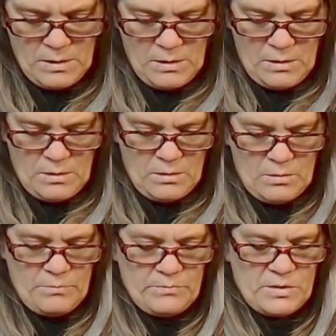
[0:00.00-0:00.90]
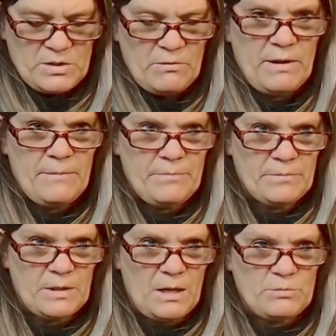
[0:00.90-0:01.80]
Sorry,
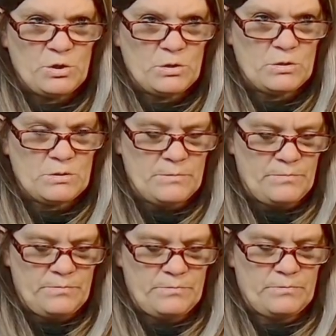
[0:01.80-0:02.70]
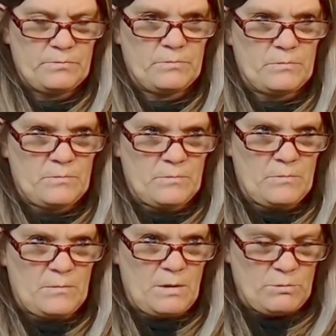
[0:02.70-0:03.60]
I'm just
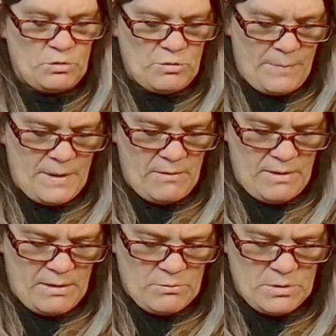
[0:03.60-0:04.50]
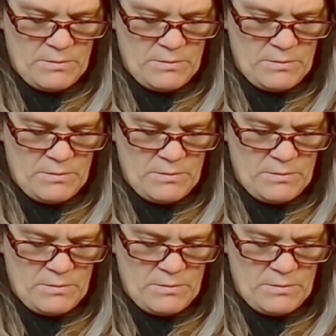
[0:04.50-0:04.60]
wrapping it around.